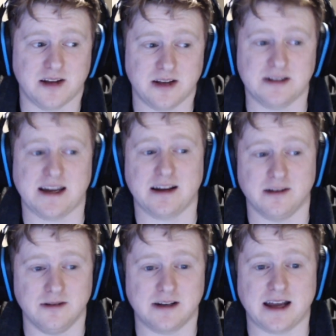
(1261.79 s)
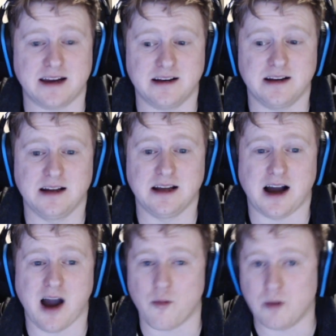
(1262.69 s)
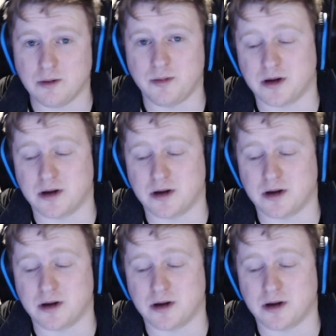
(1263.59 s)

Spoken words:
you take a look at it. I will put a